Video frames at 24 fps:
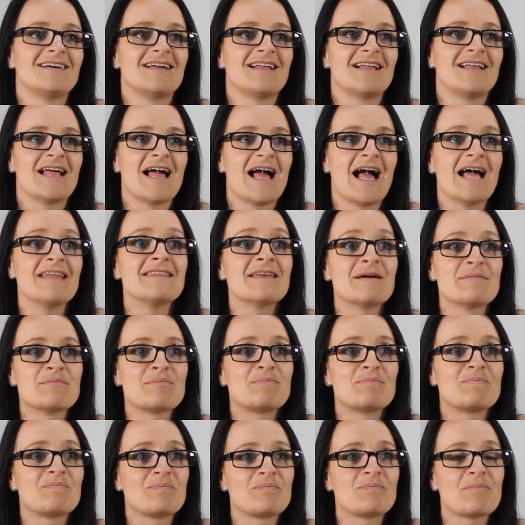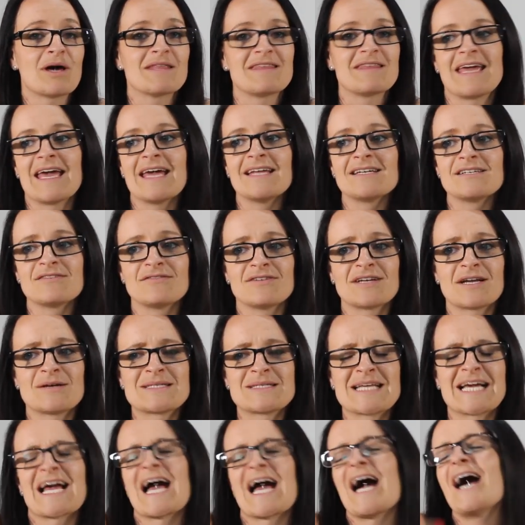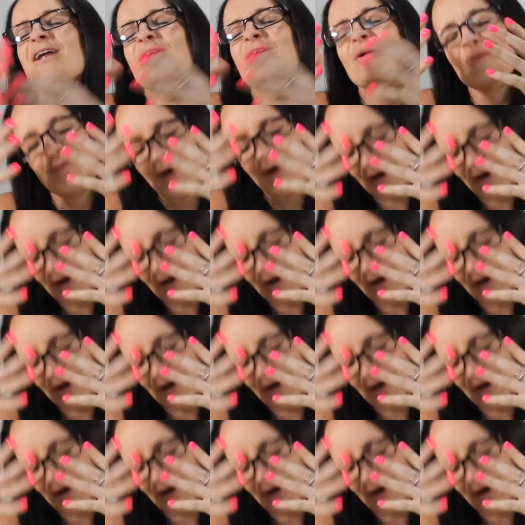And then by the end of it, I was like, I don't